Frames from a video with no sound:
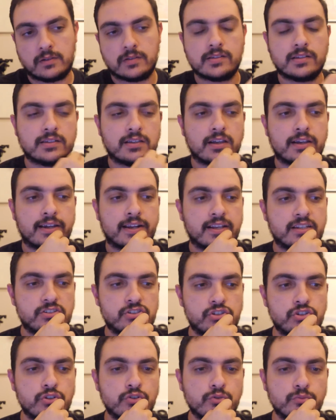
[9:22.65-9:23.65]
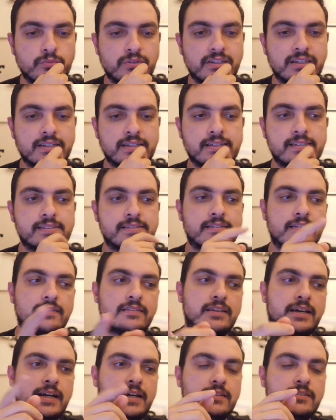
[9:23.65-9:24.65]
that I can assume is
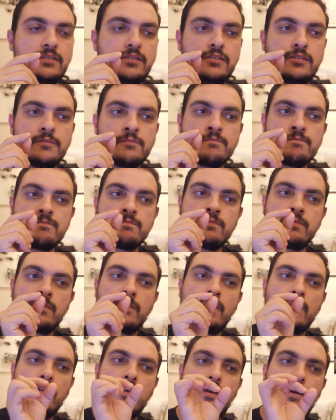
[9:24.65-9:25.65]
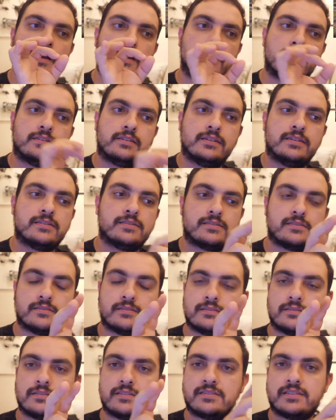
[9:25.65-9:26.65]
that it is
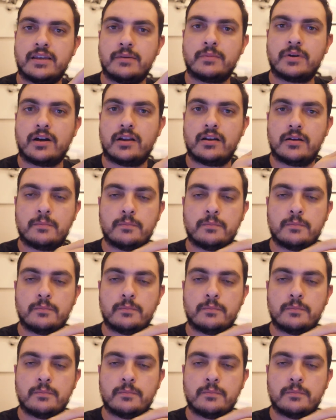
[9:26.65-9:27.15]
the same color.